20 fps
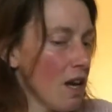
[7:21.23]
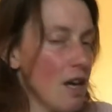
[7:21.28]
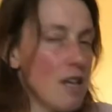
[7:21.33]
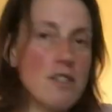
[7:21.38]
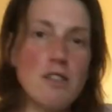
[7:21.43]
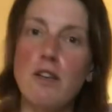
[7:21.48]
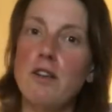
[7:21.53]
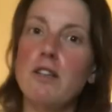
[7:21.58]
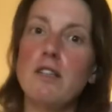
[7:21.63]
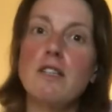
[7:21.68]

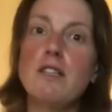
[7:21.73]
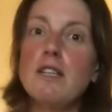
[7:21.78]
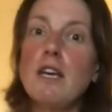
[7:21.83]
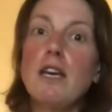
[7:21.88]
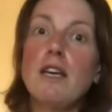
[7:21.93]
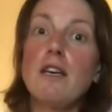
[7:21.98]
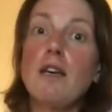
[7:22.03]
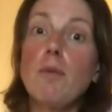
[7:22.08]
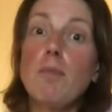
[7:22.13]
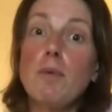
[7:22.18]
So she can
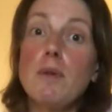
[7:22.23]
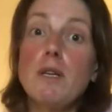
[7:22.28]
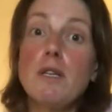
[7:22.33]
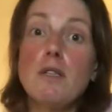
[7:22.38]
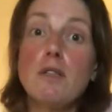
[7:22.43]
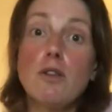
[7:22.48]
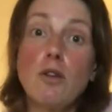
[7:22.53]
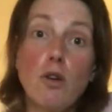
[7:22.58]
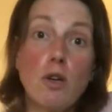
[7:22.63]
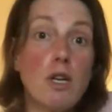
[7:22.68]
take a couple of these
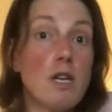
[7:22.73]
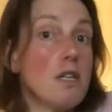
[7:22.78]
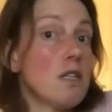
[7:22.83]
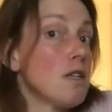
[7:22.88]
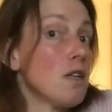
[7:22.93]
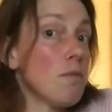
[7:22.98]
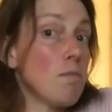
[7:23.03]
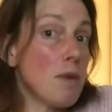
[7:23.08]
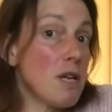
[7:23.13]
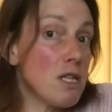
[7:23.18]
cookies
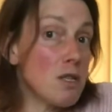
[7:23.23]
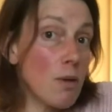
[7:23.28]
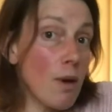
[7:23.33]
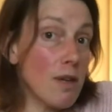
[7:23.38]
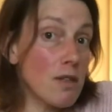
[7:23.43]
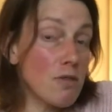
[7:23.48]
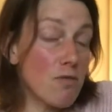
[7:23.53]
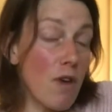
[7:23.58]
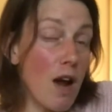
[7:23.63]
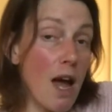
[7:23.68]
in a
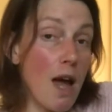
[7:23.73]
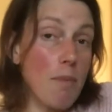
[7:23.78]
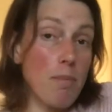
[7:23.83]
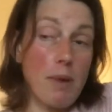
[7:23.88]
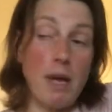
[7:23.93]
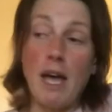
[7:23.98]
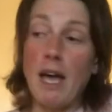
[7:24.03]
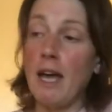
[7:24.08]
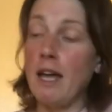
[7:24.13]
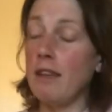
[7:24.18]
beeswax wrap,
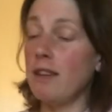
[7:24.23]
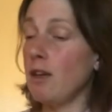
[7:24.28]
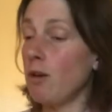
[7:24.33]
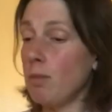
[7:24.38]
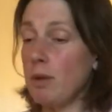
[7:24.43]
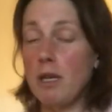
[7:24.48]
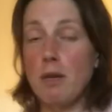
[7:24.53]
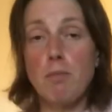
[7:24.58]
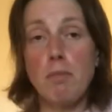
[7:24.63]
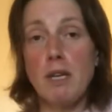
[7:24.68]
and they'll
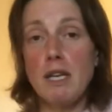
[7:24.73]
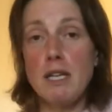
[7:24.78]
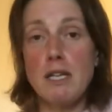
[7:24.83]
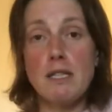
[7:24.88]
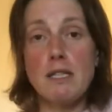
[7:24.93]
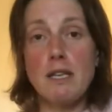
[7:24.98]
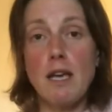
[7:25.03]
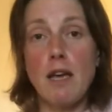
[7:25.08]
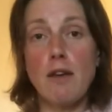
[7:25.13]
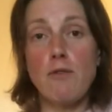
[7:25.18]
be completely
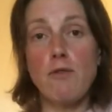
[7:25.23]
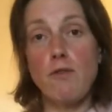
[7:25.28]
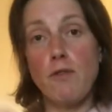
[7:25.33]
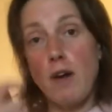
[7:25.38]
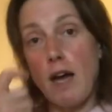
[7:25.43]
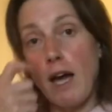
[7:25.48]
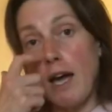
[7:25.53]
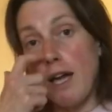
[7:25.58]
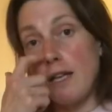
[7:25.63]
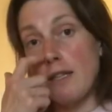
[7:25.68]
safe
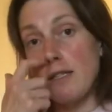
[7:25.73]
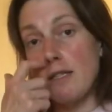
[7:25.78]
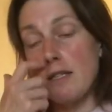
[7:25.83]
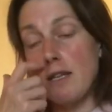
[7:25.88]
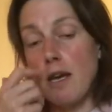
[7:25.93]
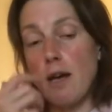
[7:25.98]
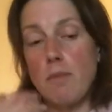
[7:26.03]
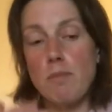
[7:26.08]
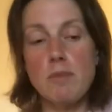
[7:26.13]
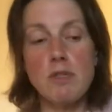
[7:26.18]

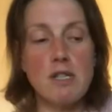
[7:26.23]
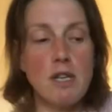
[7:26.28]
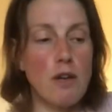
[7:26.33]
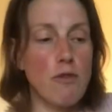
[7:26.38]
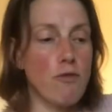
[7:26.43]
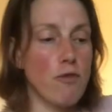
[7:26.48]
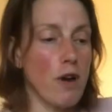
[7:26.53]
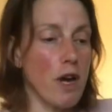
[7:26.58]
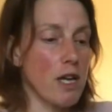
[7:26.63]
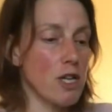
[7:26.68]
and stay
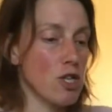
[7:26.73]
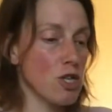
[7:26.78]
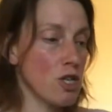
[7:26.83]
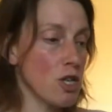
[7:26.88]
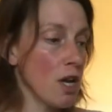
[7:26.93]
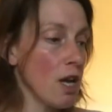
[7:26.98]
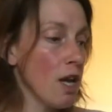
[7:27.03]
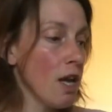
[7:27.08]
fresh.